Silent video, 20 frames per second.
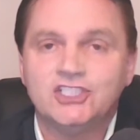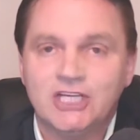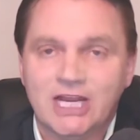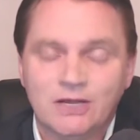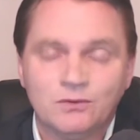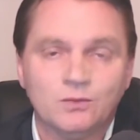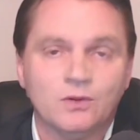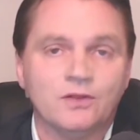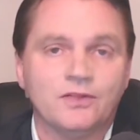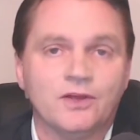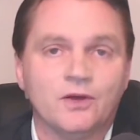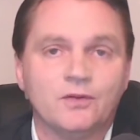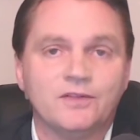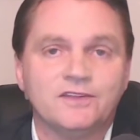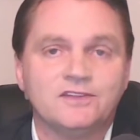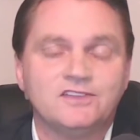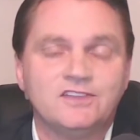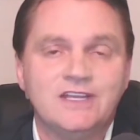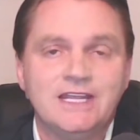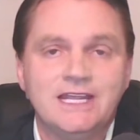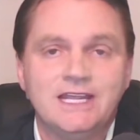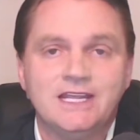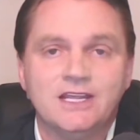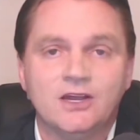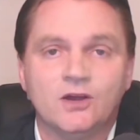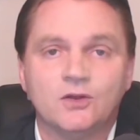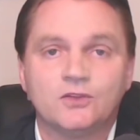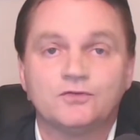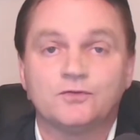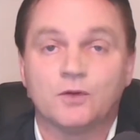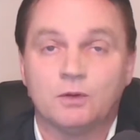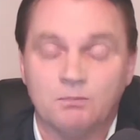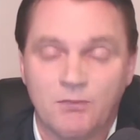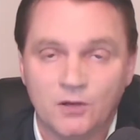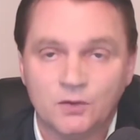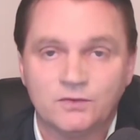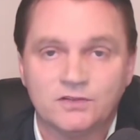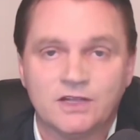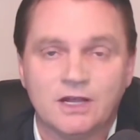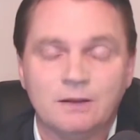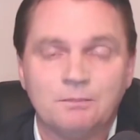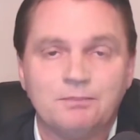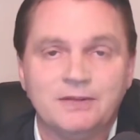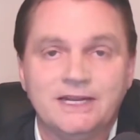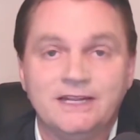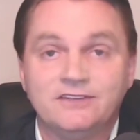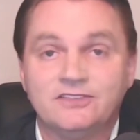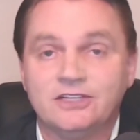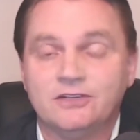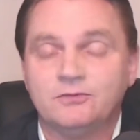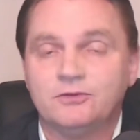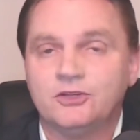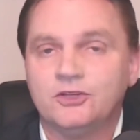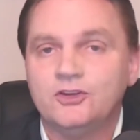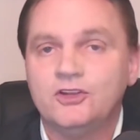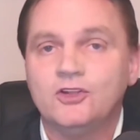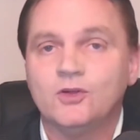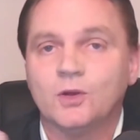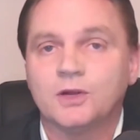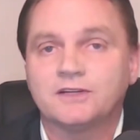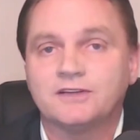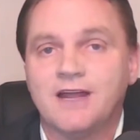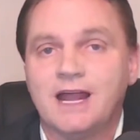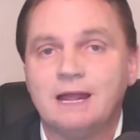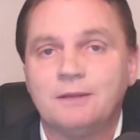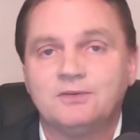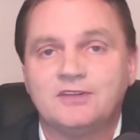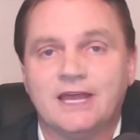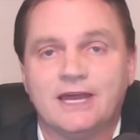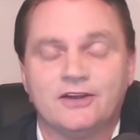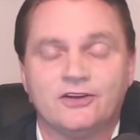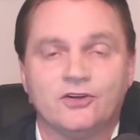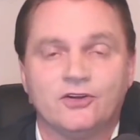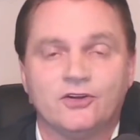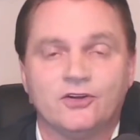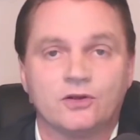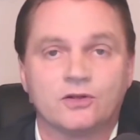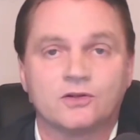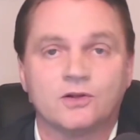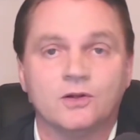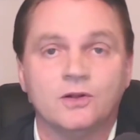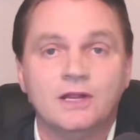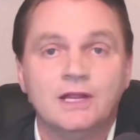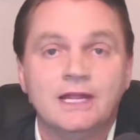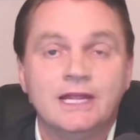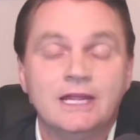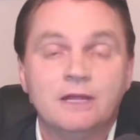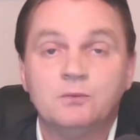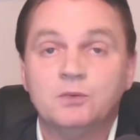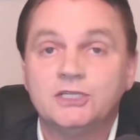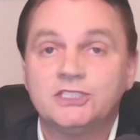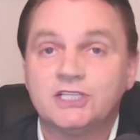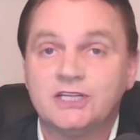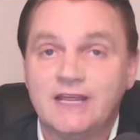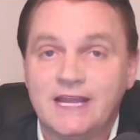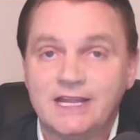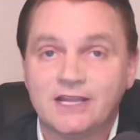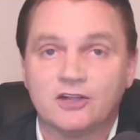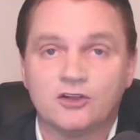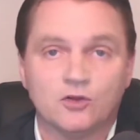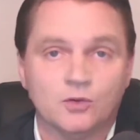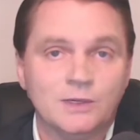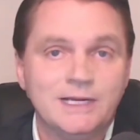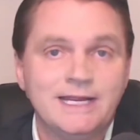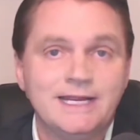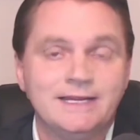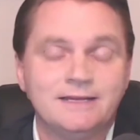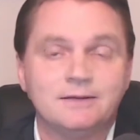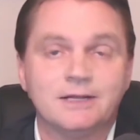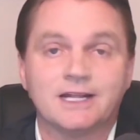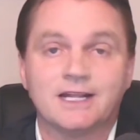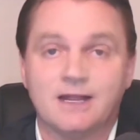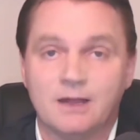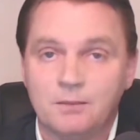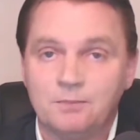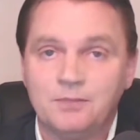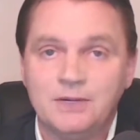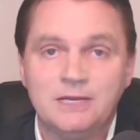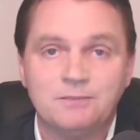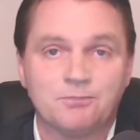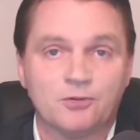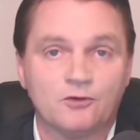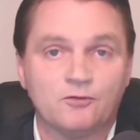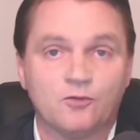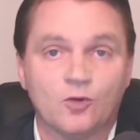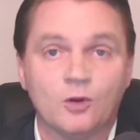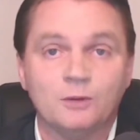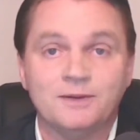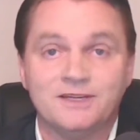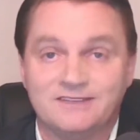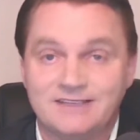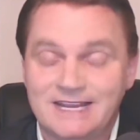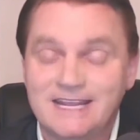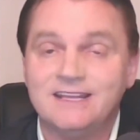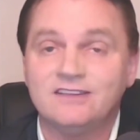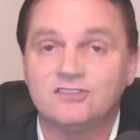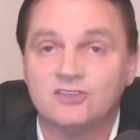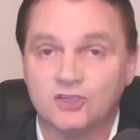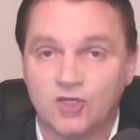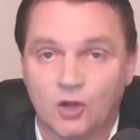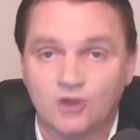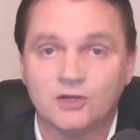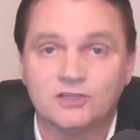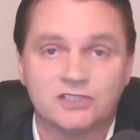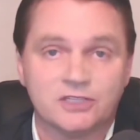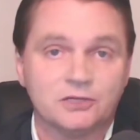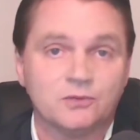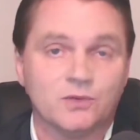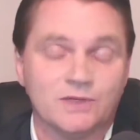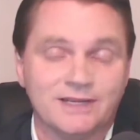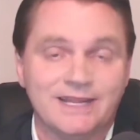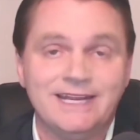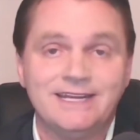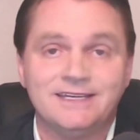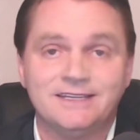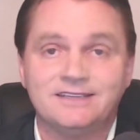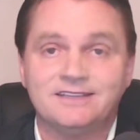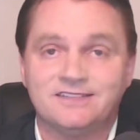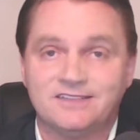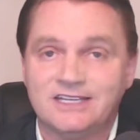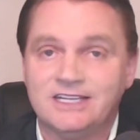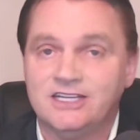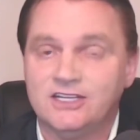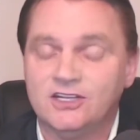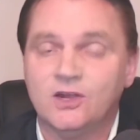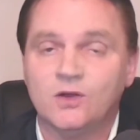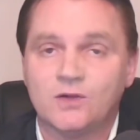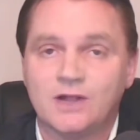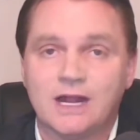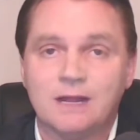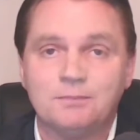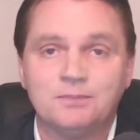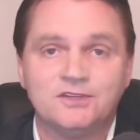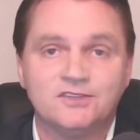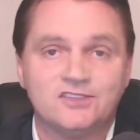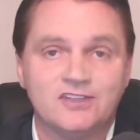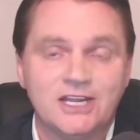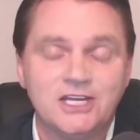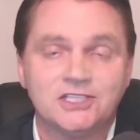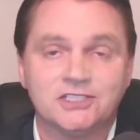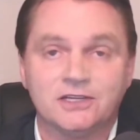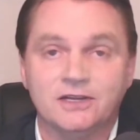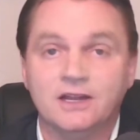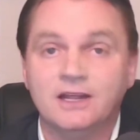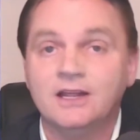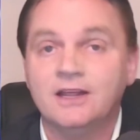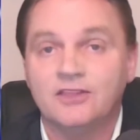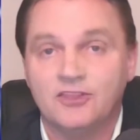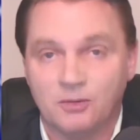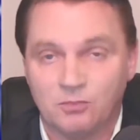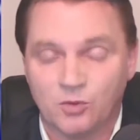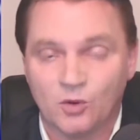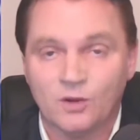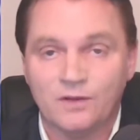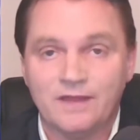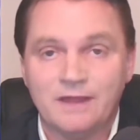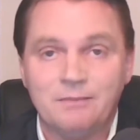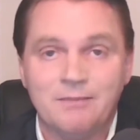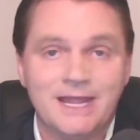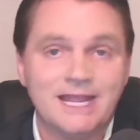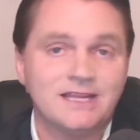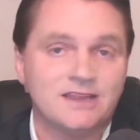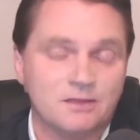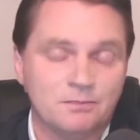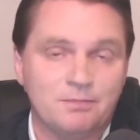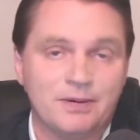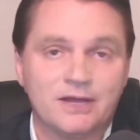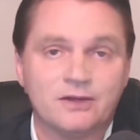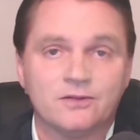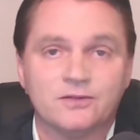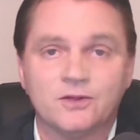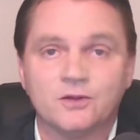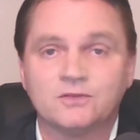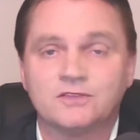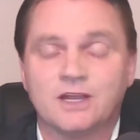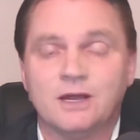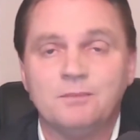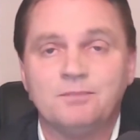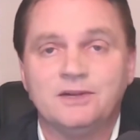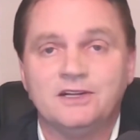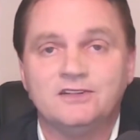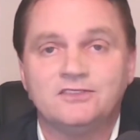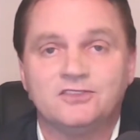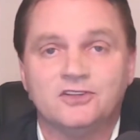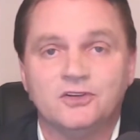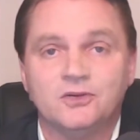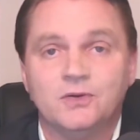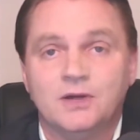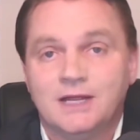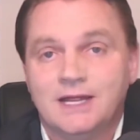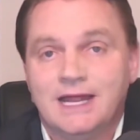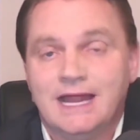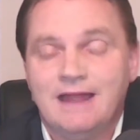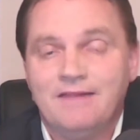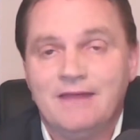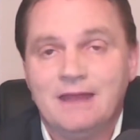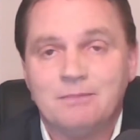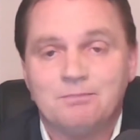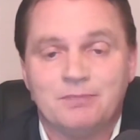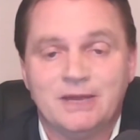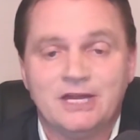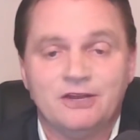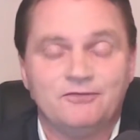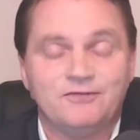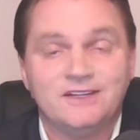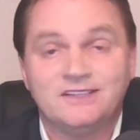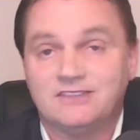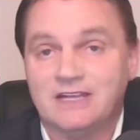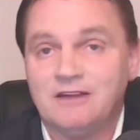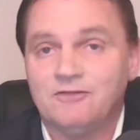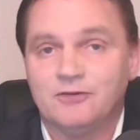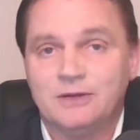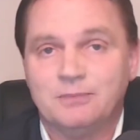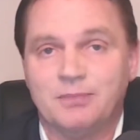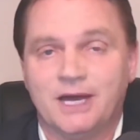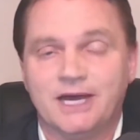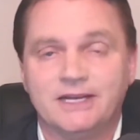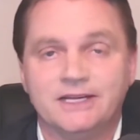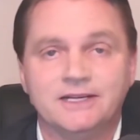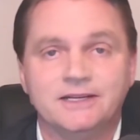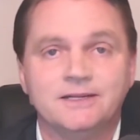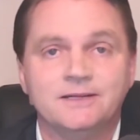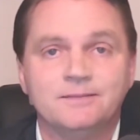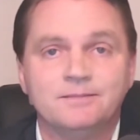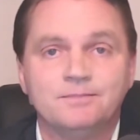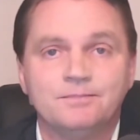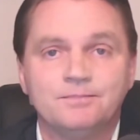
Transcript: in general, though, the CEOs for most companies, the New York Times had an article in which they agreed that company performance is largely related to CEO compensation. The more they make, the better those companies do, and that benefits everybody.